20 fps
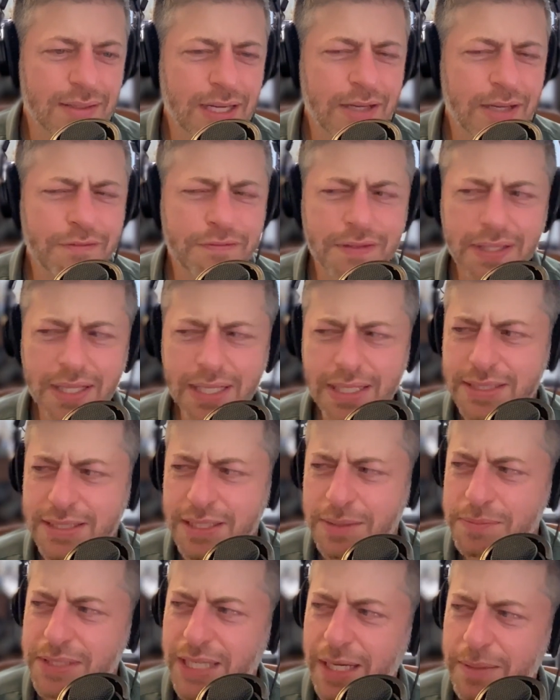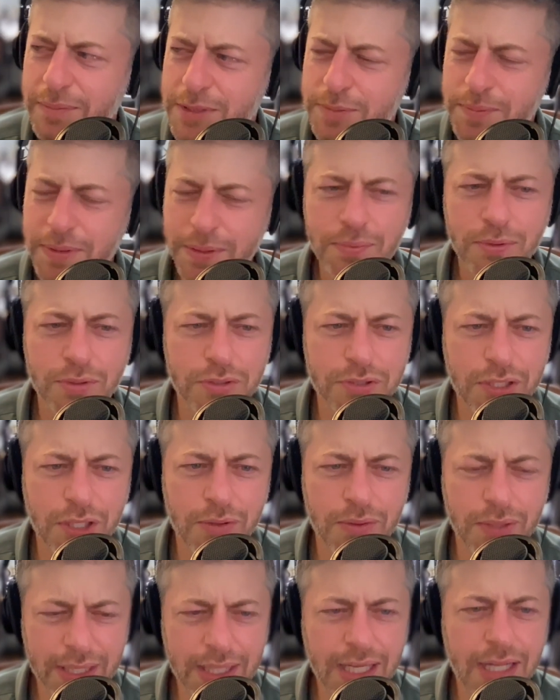I feel like sometimes people
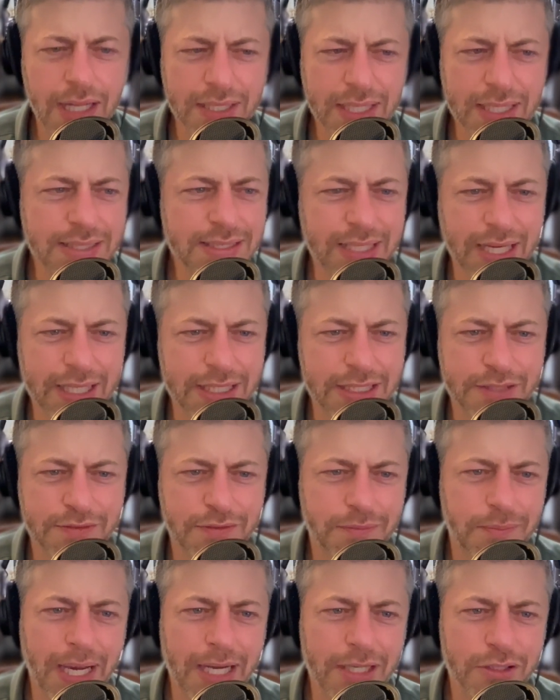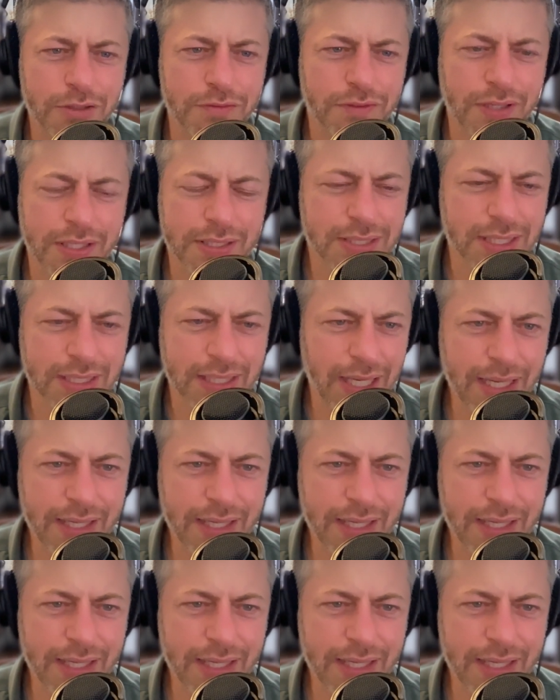know, like I'll get texts from actor friends like,